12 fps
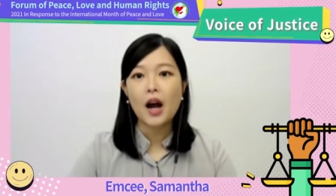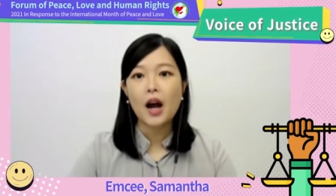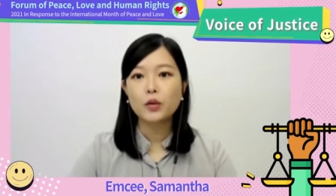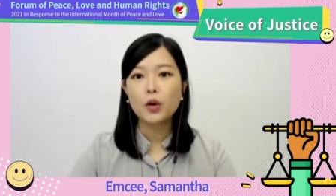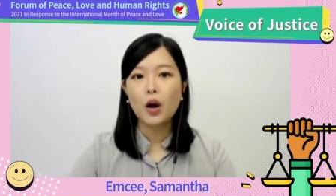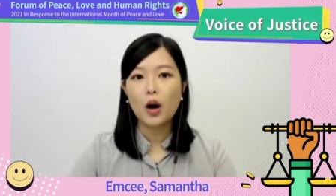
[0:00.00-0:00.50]

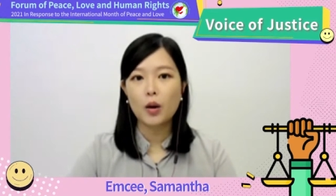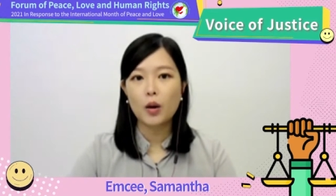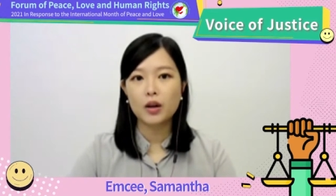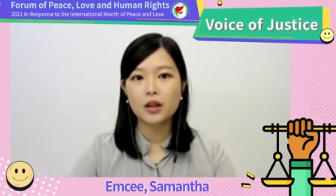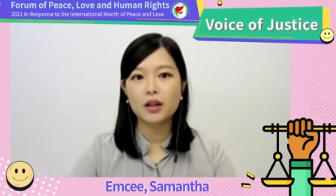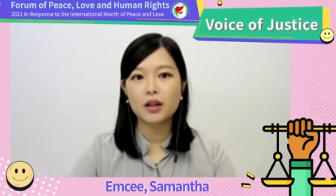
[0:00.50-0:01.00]
How to
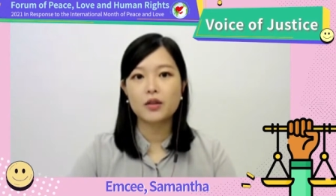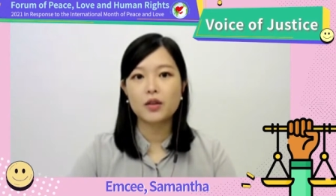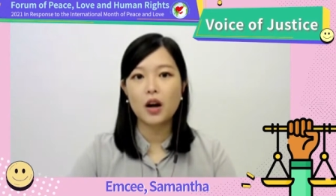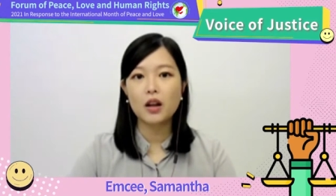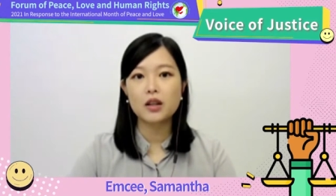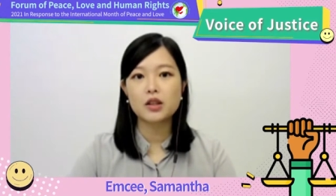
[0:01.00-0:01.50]
harmonize the
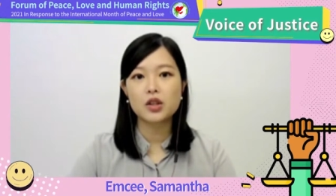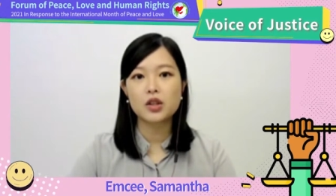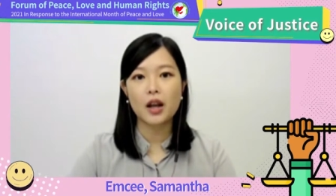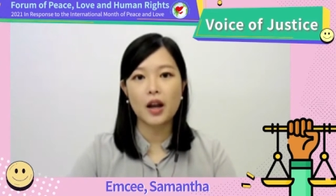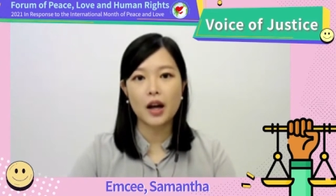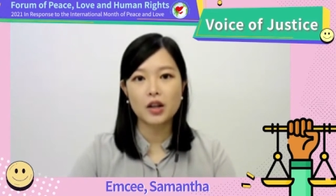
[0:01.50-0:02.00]
knowledge
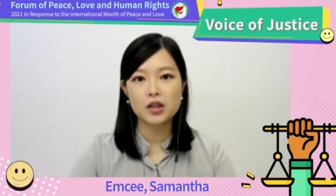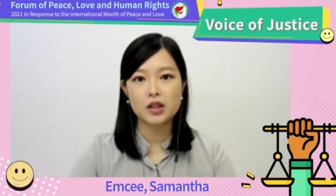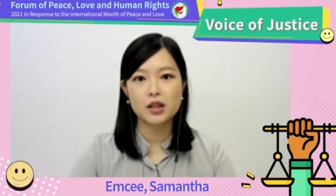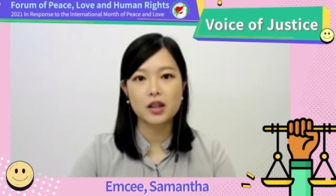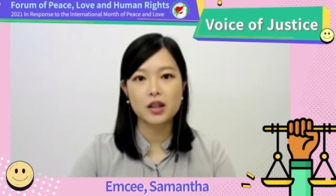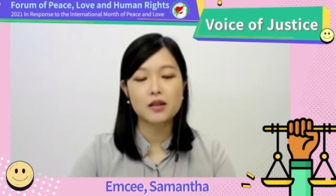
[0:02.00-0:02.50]
and
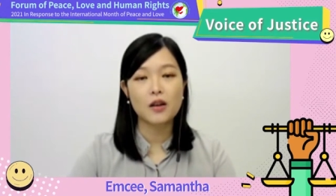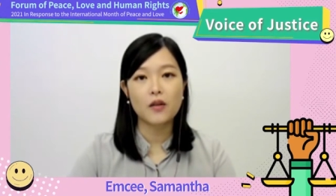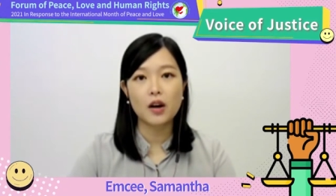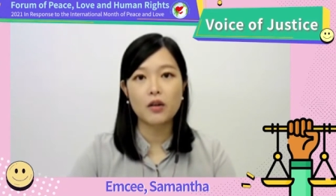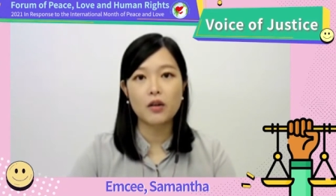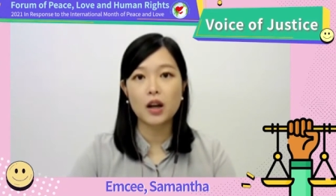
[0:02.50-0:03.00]
action is a
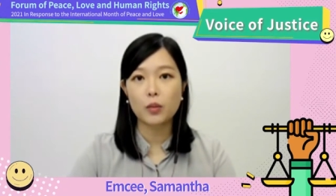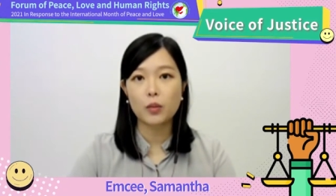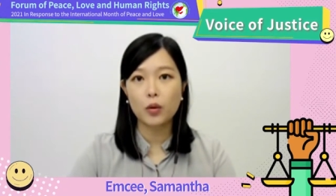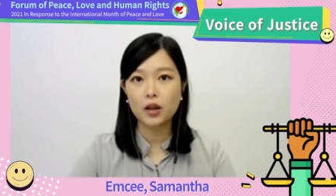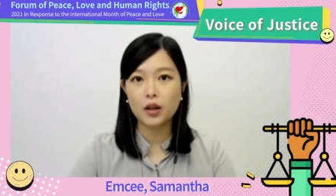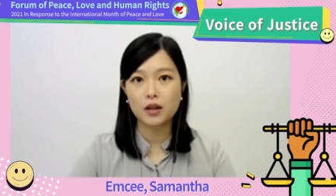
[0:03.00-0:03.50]
very
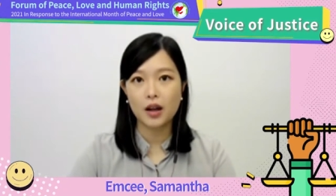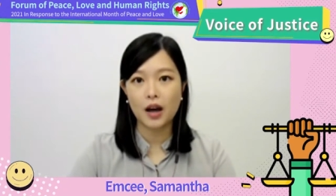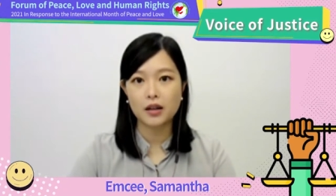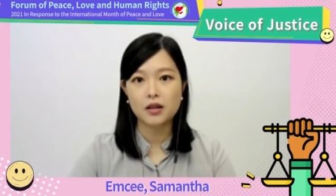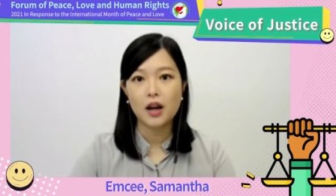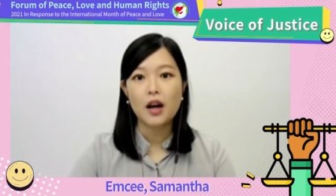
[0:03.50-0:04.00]
important
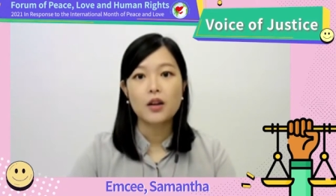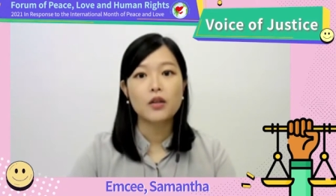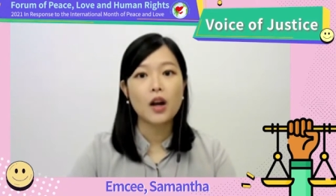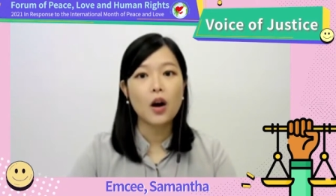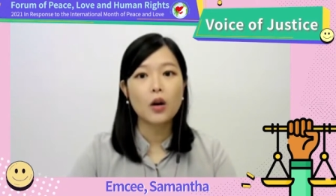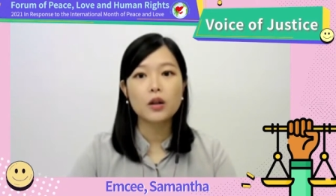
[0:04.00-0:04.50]
task,
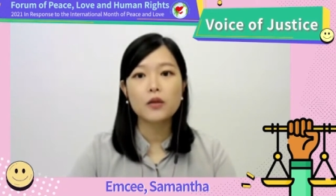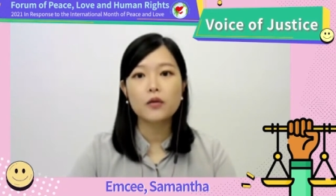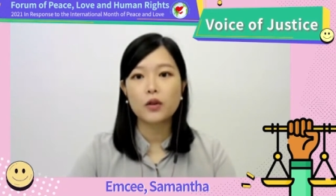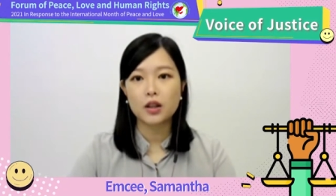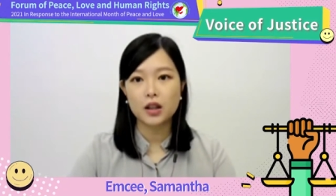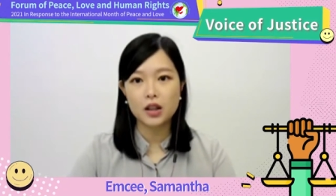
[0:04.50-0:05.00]
not only
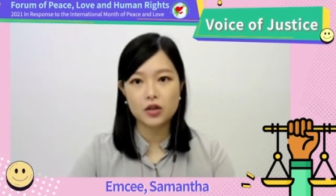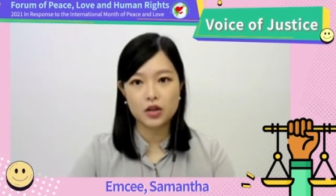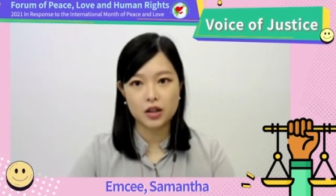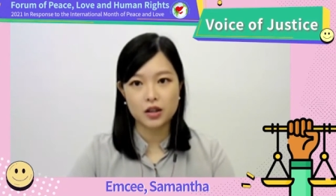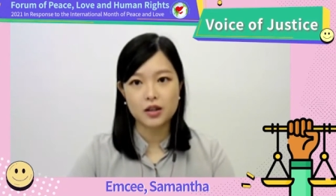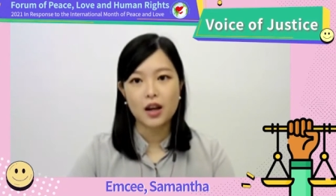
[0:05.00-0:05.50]
for
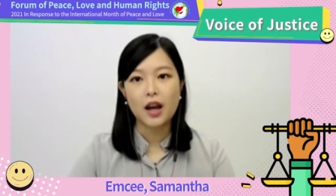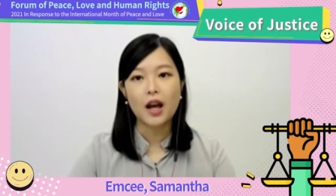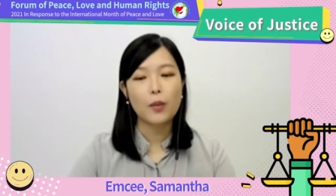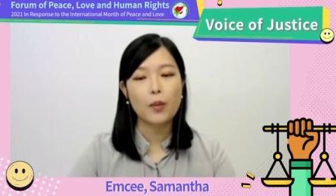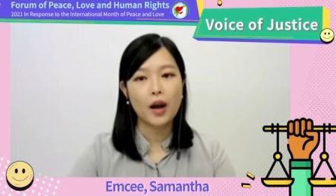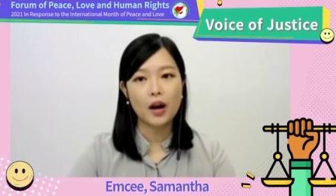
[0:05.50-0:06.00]
teachers
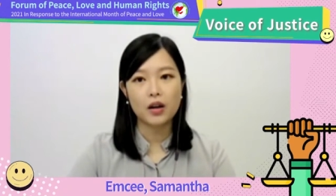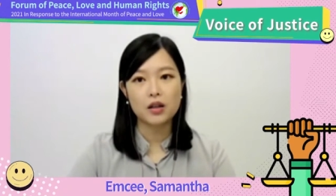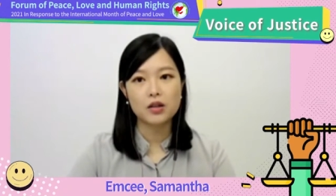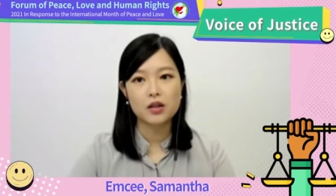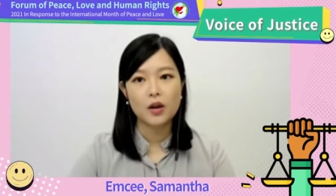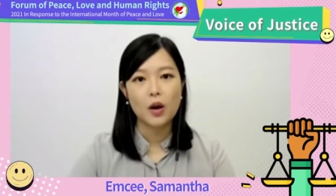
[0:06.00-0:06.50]
and
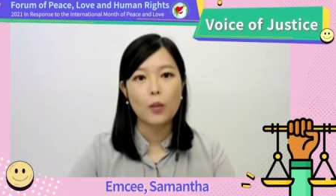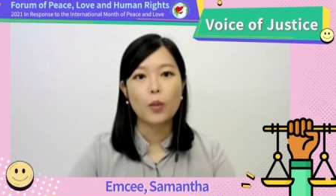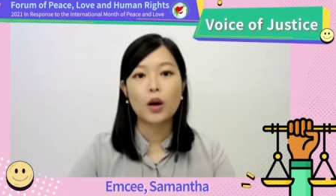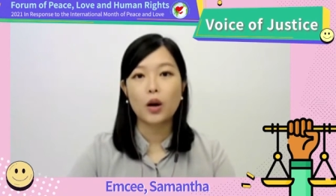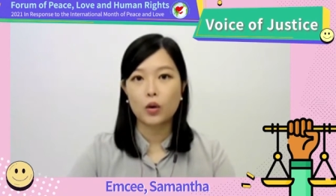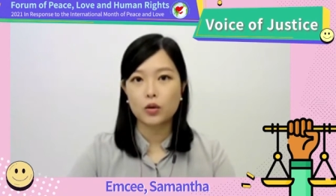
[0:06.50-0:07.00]
parents,
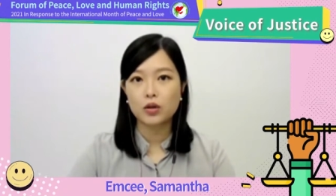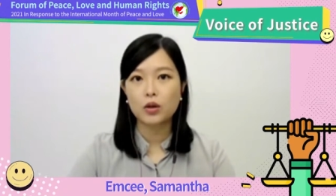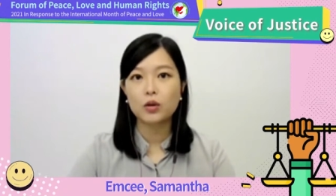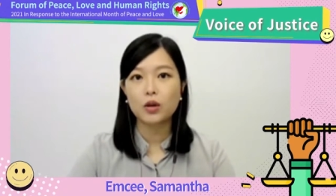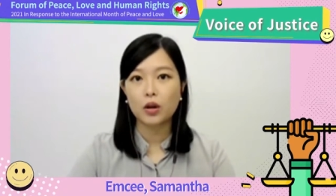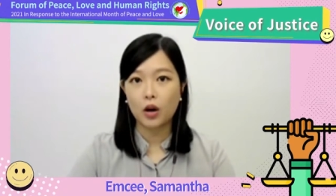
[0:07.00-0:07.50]
but
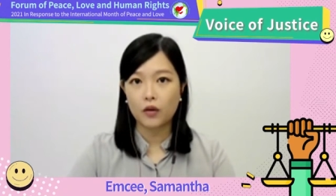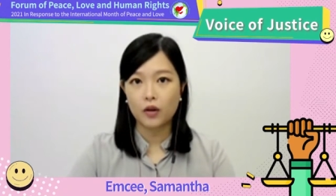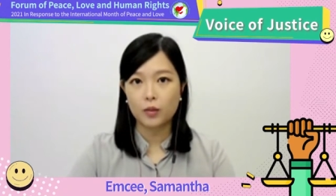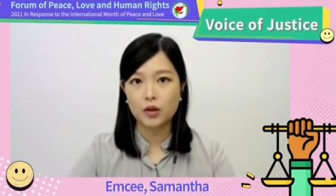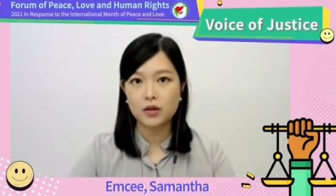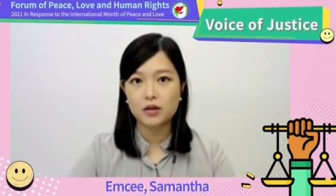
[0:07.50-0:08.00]
also the
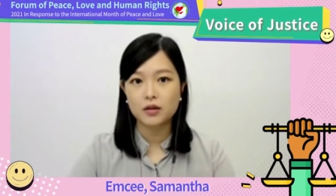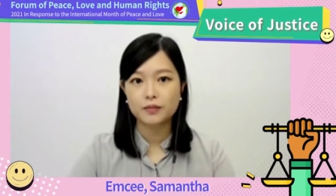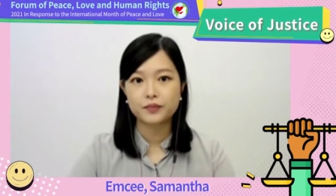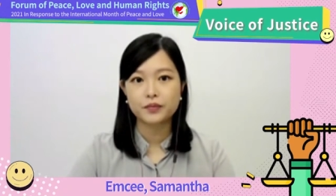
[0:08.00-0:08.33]
government.